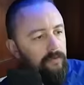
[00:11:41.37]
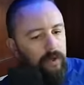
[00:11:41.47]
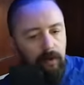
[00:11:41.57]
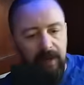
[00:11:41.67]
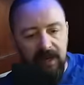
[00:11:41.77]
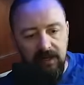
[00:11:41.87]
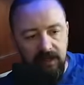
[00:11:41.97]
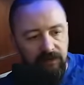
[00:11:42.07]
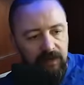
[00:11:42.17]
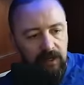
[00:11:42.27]
go back to
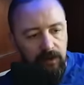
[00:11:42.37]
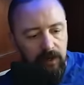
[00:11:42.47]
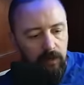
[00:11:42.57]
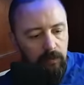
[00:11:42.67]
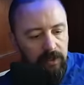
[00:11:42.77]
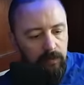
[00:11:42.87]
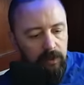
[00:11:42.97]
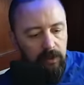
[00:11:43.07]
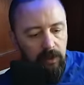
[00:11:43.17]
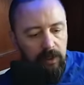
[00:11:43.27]
this video here and we, we
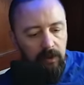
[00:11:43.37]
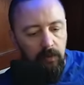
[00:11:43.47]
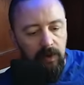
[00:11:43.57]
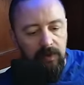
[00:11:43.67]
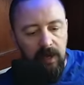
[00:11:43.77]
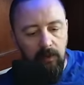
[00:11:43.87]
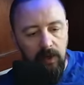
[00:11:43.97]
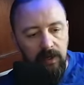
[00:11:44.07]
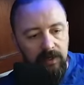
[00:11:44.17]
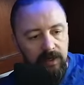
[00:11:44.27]
look at where that
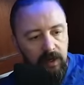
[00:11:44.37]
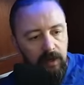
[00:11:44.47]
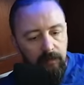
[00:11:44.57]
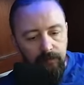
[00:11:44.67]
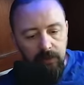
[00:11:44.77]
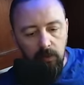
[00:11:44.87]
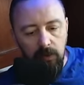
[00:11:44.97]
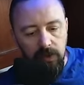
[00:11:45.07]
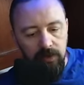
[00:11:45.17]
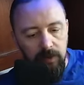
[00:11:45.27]
was, where
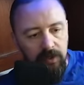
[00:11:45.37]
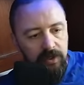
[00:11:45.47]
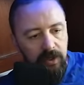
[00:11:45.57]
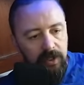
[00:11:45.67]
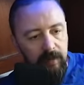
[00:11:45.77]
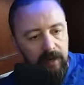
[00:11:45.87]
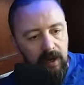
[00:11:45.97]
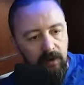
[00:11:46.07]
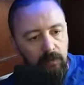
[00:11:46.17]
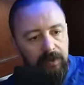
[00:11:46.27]
the smoke starts coming
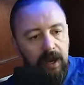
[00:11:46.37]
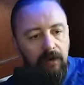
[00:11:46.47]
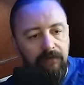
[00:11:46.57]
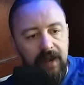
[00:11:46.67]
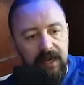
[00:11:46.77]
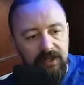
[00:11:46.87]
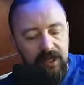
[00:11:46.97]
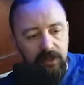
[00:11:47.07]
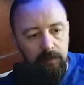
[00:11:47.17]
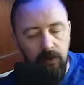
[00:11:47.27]
out, with how fast
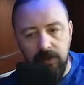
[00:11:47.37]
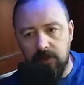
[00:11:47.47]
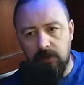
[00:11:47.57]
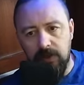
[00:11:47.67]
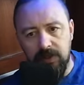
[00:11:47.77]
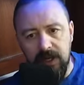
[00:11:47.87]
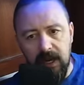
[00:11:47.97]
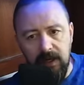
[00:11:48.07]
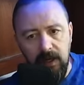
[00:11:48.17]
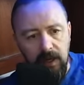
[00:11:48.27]
that smoke is going to the
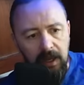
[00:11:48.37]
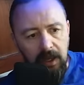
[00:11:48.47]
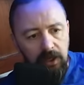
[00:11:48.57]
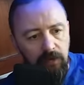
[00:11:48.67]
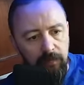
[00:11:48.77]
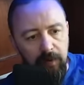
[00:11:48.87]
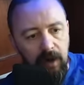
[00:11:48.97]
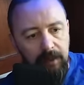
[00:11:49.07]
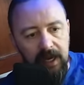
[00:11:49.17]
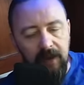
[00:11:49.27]
side, you've
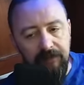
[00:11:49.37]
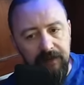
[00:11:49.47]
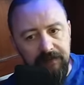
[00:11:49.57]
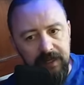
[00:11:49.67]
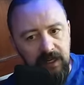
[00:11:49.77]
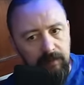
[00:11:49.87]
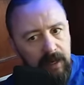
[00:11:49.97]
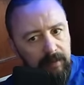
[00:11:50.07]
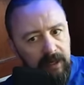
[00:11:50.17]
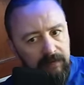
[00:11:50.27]
probably got 15,
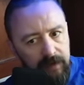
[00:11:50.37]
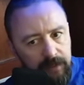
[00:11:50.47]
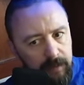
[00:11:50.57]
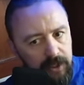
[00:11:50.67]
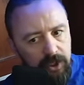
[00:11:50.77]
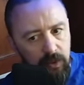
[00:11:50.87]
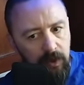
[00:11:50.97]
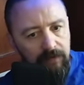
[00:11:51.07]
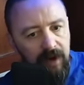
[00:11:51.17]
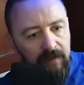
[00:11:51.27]
maybe even as much as
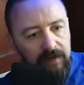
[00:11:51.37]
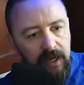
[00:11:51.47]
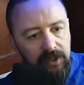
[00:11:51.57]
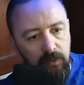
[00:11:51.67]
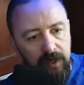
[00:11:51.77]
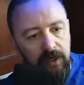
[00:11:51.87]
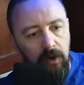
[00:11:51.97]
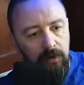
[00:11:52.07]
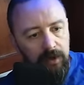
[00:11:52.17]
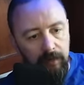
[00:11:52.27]
25 knots of wind
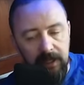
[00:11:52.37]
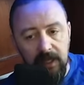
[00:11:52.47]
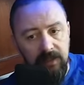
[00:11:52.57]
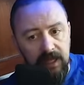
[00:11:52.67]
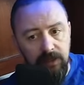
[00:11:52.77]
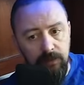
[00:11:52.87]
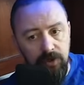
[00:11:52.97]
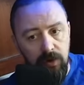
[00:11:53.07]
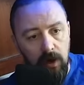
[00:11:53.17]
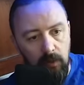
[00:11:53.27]
going there. I mean, that that's some
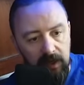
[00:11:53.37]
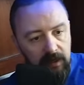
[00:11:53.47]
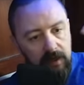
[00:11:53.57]
strong wind